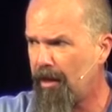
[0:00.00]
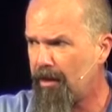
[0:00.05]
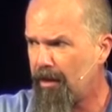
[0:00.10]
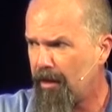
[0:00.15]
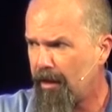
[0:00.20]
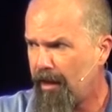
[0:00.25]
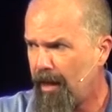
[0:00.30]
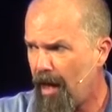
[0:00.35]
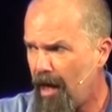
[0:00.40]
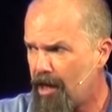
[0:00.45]
at
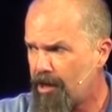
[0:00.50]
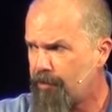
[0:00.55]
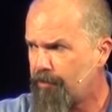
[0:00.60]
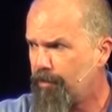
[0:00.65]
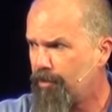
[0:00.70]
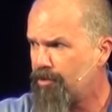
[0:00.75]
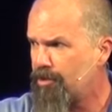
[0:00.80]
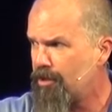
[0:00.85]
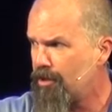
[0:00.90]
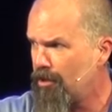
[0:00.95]
the
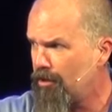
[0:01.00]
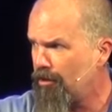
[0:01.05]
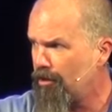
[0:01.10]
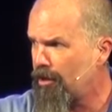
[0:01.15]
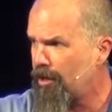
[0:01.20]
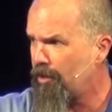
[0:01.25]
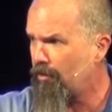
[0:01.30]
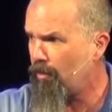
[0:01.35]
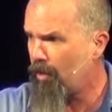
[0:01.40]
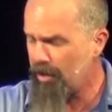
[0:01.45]
Gospels and you
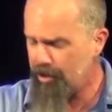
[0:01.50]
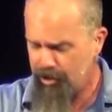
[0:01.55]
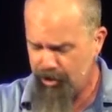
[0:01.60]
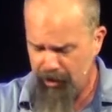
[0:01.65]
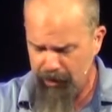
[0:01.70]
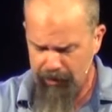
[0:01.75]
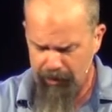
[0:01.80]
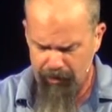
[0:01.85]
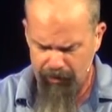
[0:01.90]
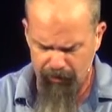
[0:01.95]
look at what
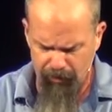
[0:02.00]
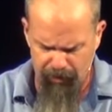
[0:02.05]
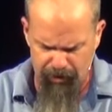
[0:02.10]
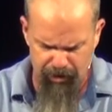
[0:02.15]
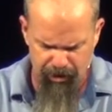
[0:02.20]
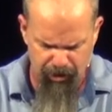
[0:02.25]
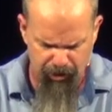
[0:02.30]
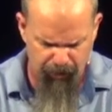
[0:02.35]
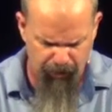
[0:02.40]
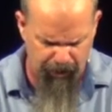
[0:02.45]
Jesus was
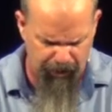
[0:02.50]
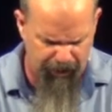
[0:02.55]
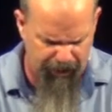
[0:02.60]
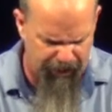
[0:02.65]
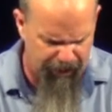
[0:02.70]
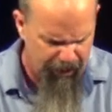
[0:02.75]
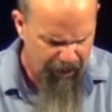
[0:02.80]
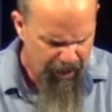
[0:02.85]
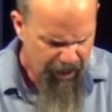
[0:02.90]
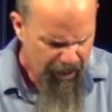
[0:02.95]
doing,
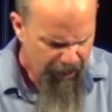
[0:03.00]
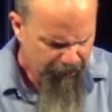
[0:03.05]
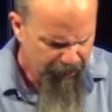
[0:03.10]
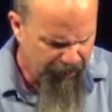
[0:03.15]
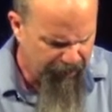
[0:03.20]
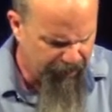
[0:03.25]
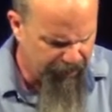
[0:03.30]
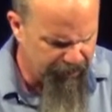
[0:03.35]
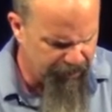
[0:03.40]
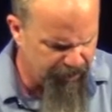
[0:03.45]
to,
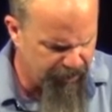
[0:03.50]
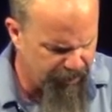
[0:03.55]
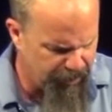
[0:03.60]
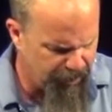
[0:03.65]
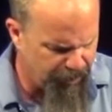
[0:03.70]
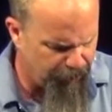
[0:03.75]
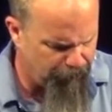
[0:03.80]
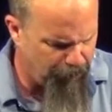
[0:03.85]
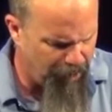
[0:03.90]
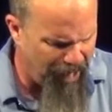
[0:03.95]
because
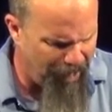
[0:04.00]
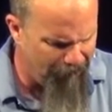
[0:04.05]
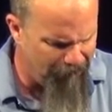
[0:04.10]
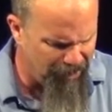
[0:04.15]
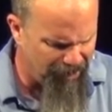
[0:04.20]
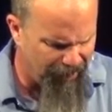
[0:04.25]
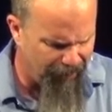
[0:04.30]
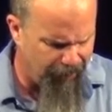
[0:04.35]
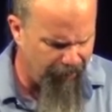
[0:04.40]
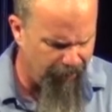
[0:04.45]
their
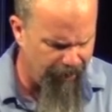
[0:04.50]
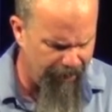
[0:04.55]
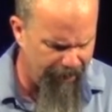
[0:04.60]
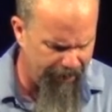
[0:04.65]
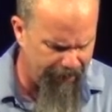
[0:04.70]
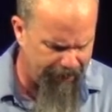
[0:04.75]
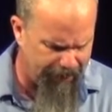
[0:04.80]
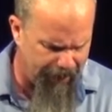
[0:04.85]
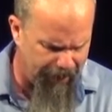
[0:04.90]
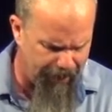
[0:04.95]
popularity
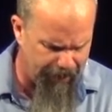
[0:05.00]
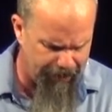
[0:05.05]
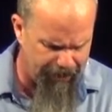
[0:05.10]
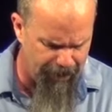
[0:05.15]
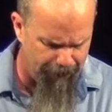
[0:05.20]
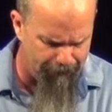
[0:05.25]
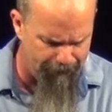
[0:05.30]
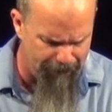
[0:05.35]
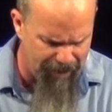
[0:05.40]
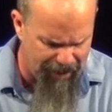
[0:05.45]
had kind of
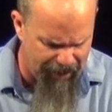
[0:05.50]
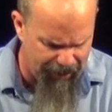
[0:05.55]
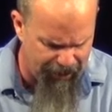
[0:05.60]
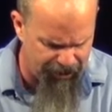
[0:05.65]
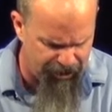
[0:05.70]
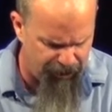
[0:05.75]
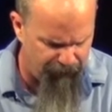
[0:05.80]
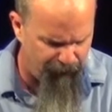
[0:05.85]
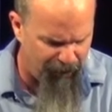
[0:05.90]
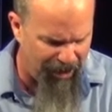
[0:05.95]

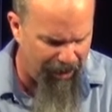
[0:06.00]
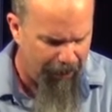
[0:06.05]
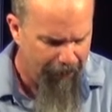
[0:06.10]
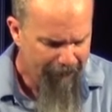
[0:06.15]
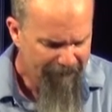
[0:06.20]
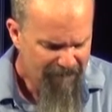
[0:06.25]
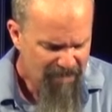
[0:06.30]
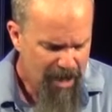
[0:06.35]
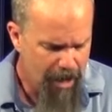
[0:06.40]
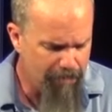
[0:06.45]
diminished. In
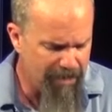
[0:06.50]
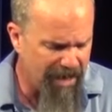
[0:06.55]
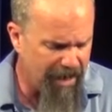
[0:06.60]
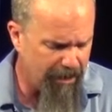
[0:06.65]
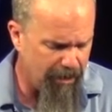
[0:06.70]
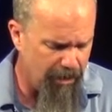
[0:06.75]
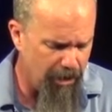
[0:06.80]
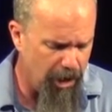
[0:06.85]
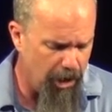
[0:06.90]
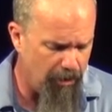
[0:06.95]
fact, they
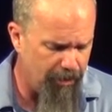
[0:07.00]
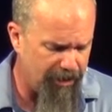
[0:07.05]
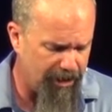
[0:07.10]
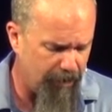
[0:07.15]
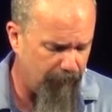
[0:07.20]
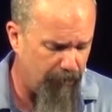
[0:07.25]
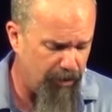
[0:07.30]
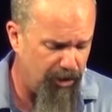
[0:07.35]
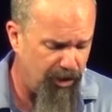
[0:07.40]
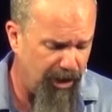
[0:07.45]
began to notice
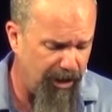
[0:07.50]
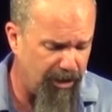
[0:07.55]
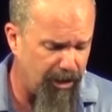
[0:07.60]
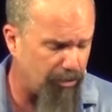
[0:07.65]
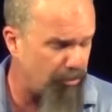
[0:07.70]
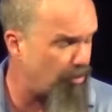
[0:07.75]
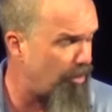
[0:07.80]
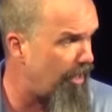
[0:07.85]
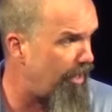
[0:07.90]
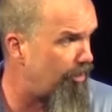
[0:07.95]
that when
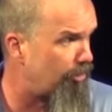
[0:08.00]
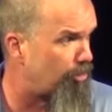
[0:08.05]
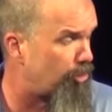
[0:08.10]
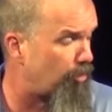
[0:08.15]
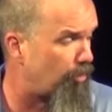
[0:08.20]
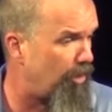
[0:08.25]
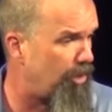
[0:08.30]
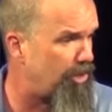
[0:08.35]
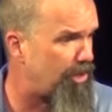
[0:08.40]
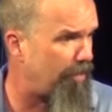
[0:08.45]
Jesus would enter
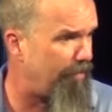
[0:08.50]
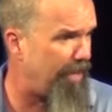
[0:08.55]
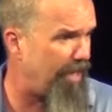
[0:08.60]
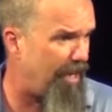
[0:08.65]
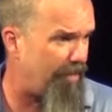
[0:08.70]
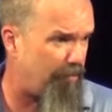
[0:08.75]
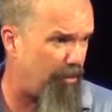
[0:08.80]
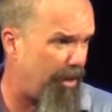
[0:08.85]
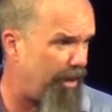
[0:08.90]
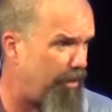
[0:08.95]
Jerusalem, he
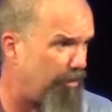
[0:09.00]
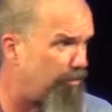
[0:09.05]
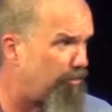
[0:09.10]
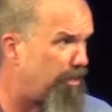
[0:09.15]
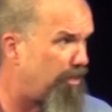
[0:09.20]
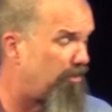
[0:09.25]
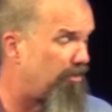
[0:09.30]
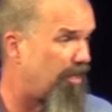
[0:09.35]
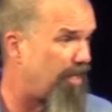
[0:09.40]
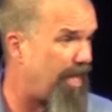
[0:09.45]
never entered
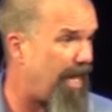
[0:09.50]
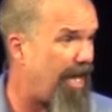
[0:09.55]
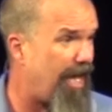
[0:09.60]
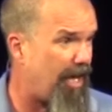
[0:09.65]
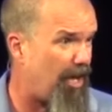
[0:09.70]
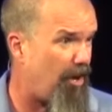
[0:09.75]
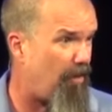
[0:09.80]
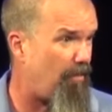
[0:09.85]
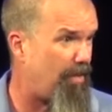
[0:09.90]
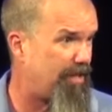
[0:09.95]
during the day,
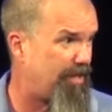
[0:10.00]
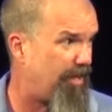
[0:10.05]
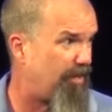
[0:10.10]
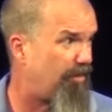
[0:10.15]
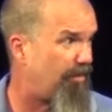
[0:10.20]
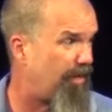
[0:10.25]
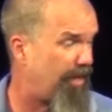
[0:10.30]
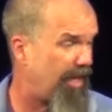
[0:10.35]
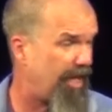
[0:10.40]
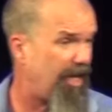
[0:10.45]
he always
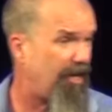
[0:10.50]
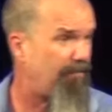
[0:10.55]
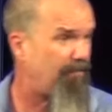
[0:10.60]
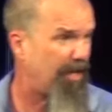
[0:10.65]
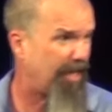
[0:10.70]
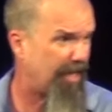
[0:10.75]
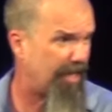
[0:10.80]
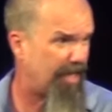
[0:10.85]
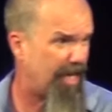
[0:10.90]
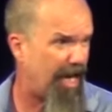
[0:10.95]
entered at
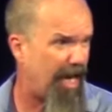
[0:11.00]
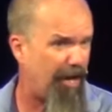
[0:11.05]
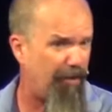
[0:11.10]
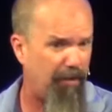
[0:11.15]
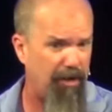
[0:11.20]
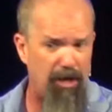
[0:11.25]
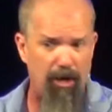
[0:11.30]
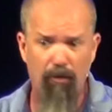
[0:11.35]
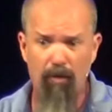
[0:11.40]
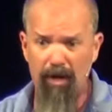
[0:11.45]
evening, at night,
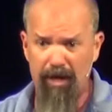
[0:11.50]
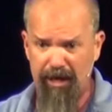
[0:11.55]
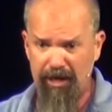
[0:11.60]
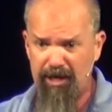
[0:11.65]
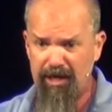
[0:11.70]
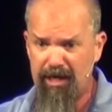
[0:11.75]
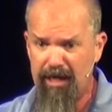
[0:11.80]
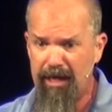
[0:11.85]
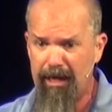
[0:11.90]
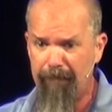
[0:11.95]
when no one could
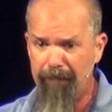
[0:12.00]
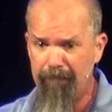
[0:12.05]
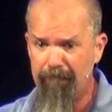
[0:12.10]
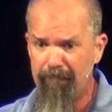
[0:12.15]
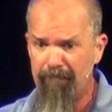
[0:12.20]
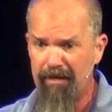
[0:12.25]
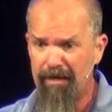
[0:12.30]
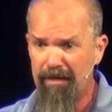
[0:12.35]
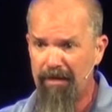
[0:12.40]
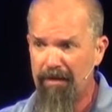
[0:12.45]
see him
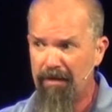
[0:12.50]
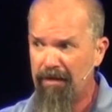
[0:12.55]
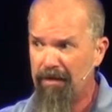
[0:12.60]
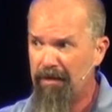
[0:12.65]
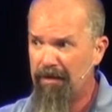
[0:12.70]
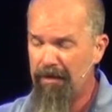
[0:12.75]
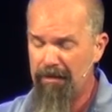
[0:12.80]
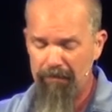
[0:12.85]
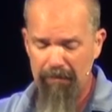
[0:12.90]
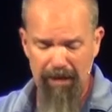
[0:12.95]

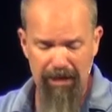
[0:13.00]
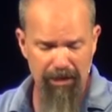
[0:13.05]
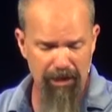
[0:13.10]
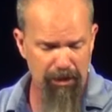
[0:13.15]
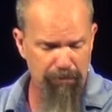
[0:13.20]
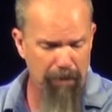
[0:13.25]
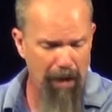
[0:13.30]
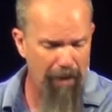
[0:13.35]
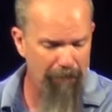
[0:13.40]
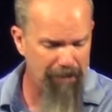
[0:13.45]
because
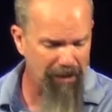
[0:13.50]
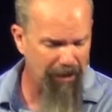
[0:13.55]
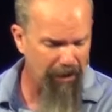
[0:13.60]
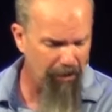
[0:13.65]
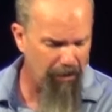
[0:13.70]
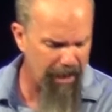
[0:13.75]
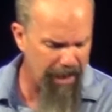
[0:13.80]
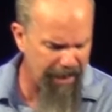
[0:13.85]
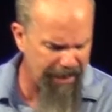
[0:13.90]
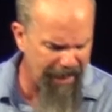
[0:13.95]
his
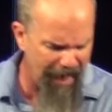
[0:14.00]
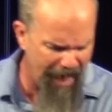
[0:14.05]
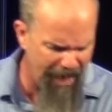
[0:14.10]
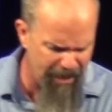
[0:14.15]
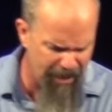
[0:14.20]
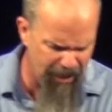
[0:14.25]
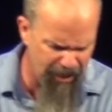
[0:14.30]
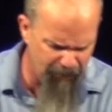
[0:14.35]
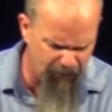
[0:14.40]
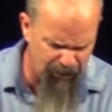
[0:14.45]
popularity had
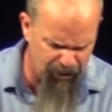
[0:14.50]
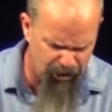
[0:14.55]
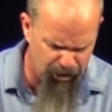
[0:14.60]
gotten even